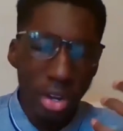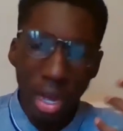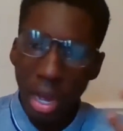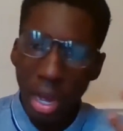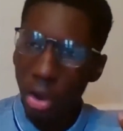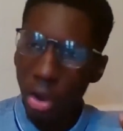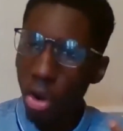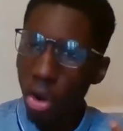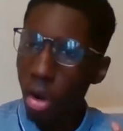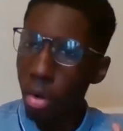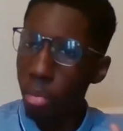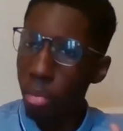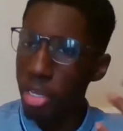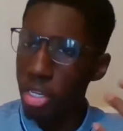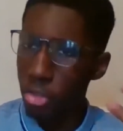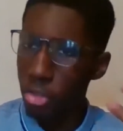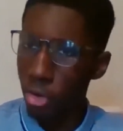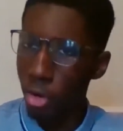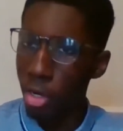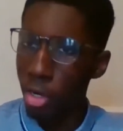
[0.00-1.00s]
I can't be
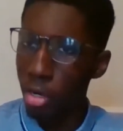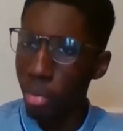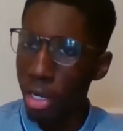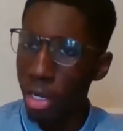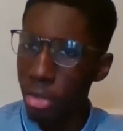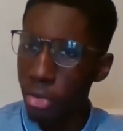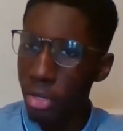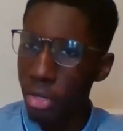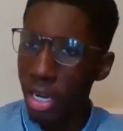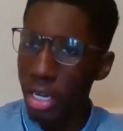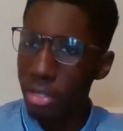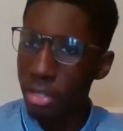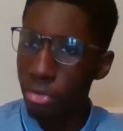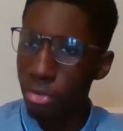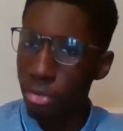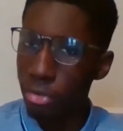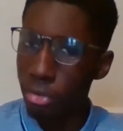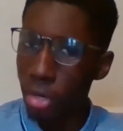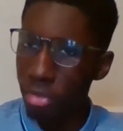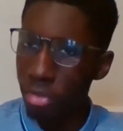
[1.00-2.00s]
surrounded by you guys
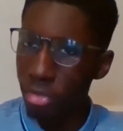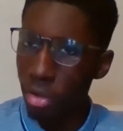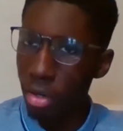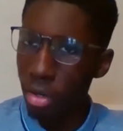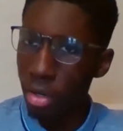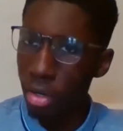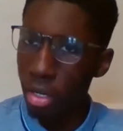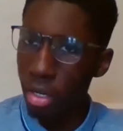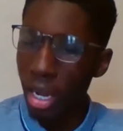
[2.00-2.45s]
forever.